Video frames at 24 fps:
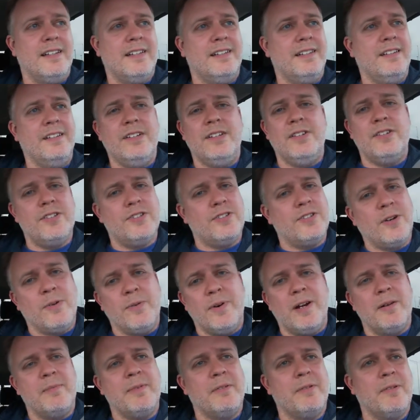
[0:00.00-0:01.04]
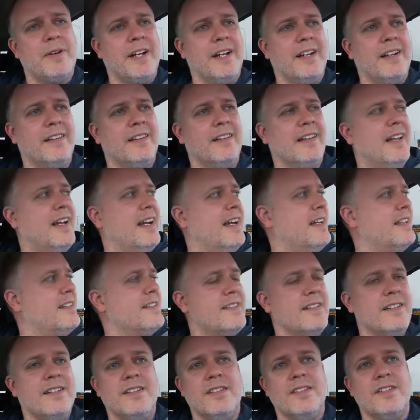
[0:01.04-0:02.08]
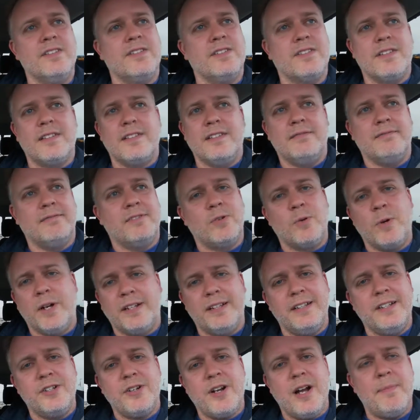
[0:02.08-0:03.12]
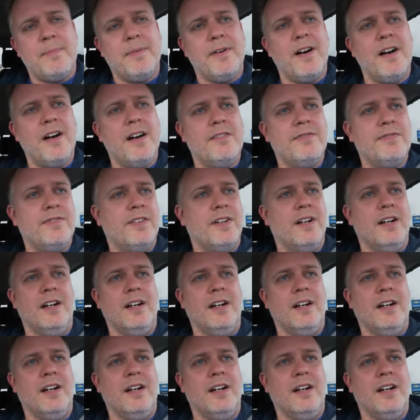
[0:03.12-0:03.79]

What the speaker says: You just don't want to be waiting on the lines, and you just quickly drop off,